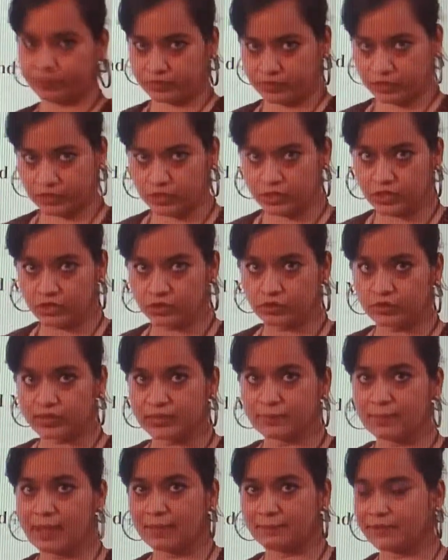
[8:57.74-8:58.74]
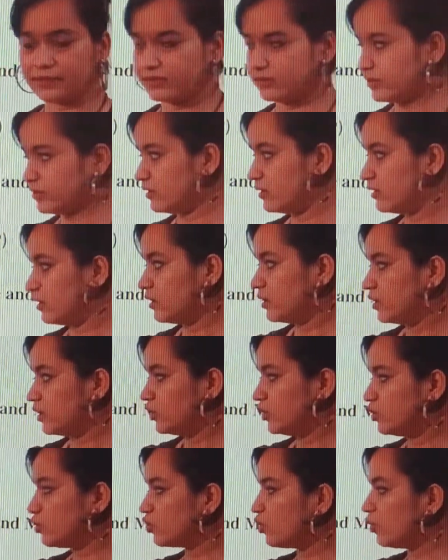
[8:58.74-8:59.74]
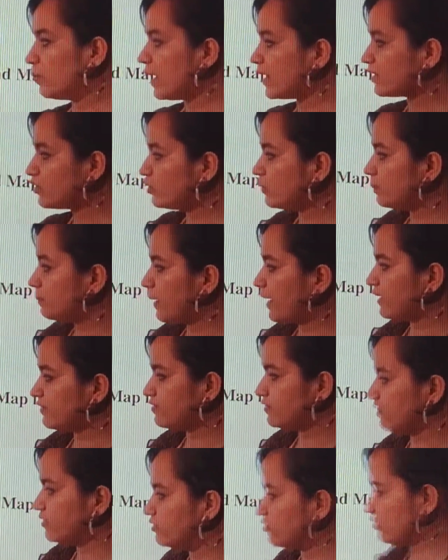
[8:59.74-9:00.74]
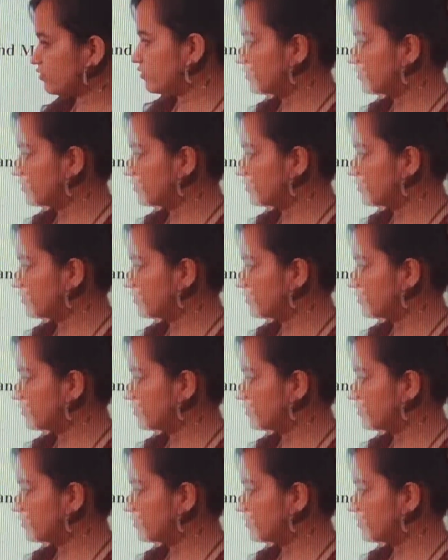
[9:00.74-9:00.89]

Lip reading: You can map it. You go back to the passage.